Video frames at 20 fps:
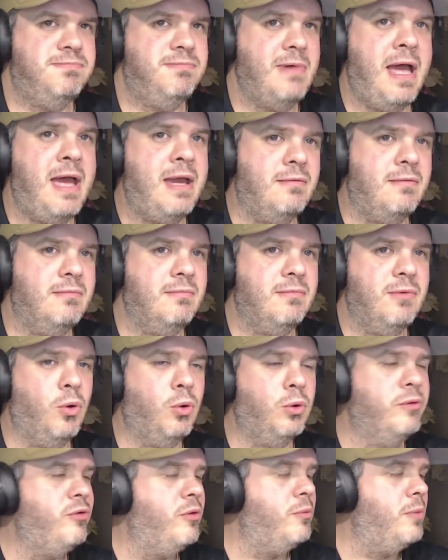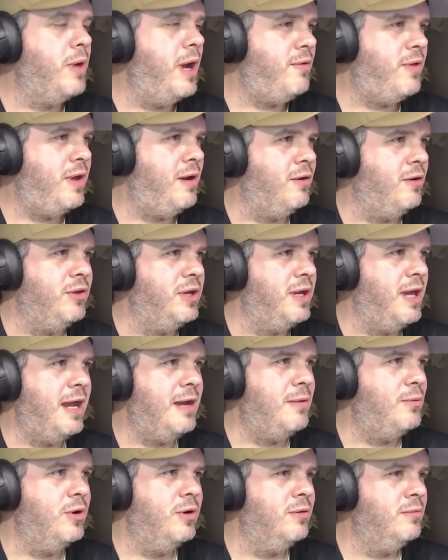hey, all of them out there on the
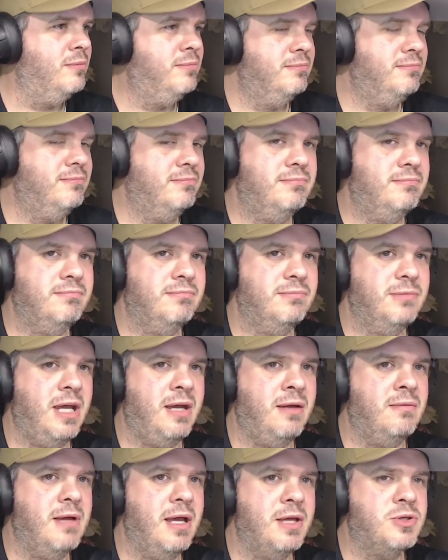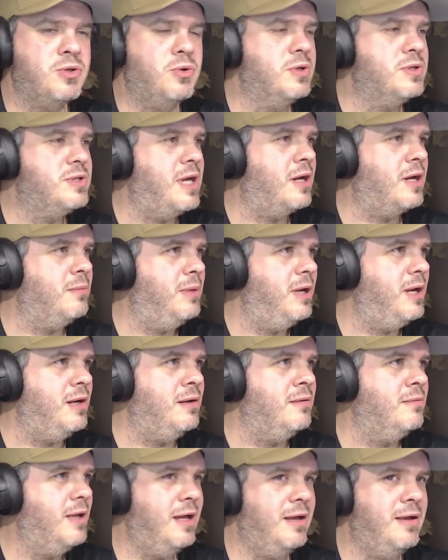day were, as good as they could
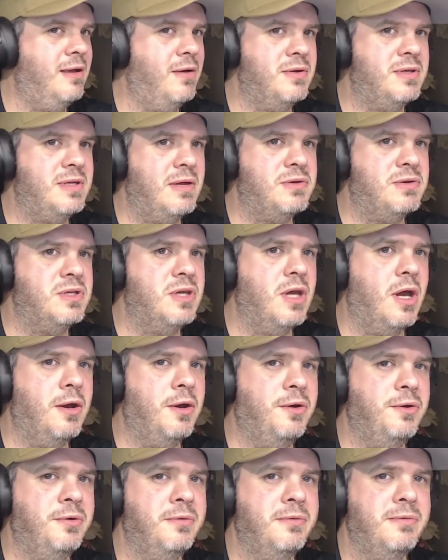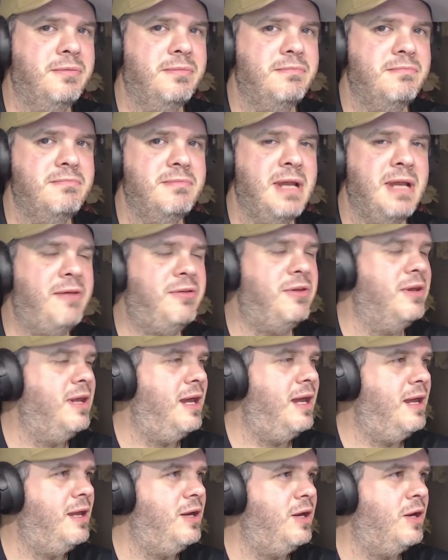be. There was nothing
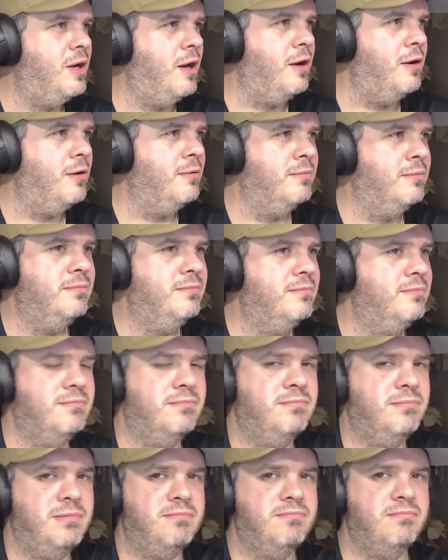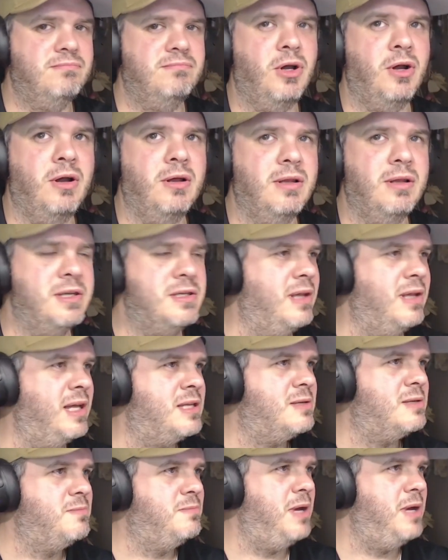there that you go, all right,
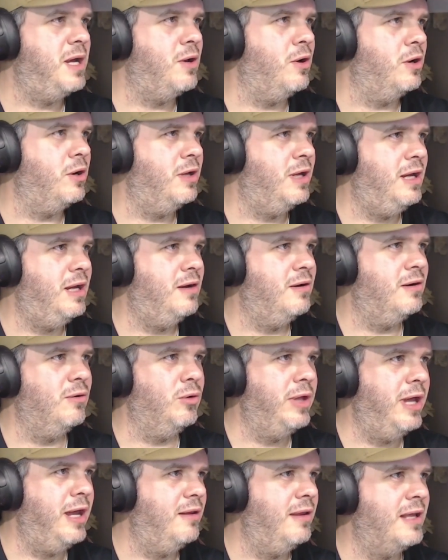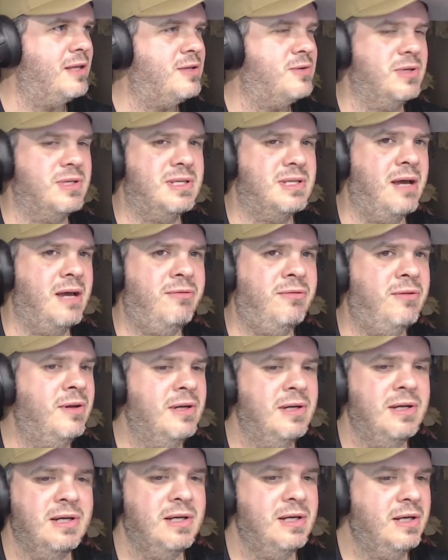let's pick on it here or there and that sort of stuff.
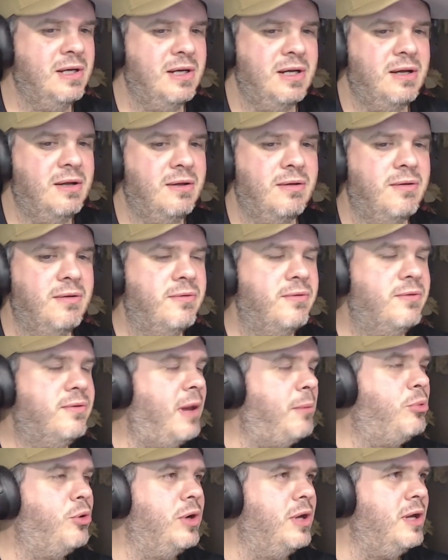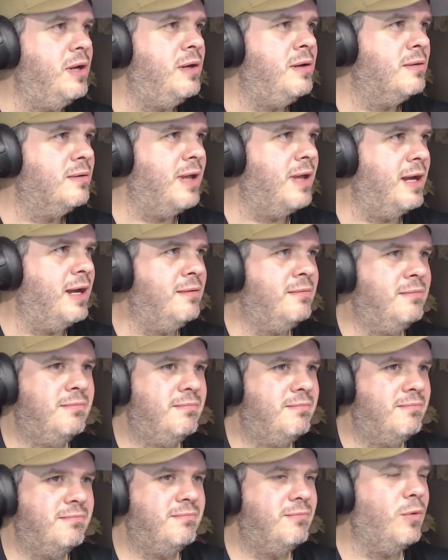They put in, they
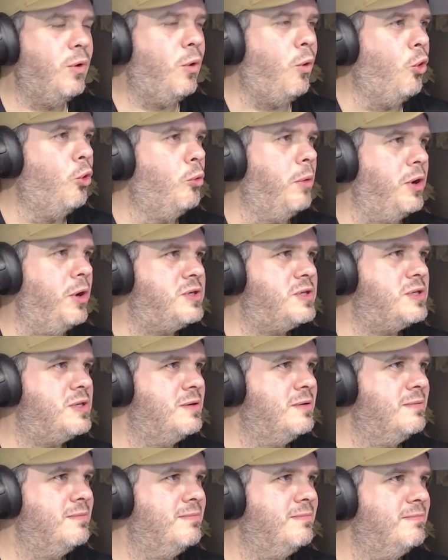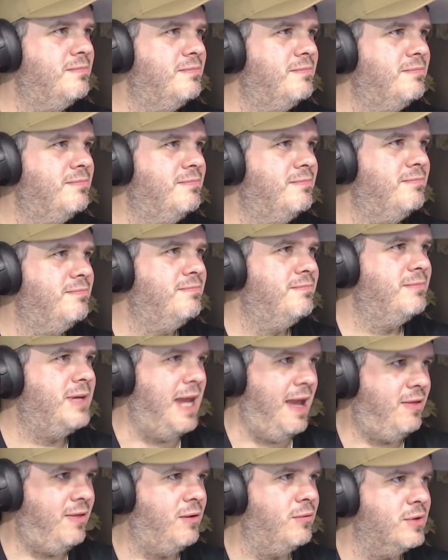almost
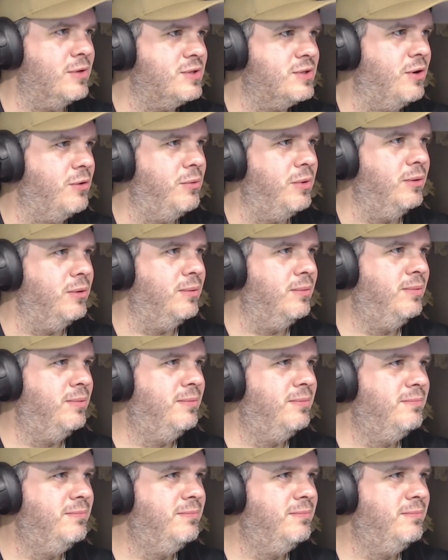get the result we're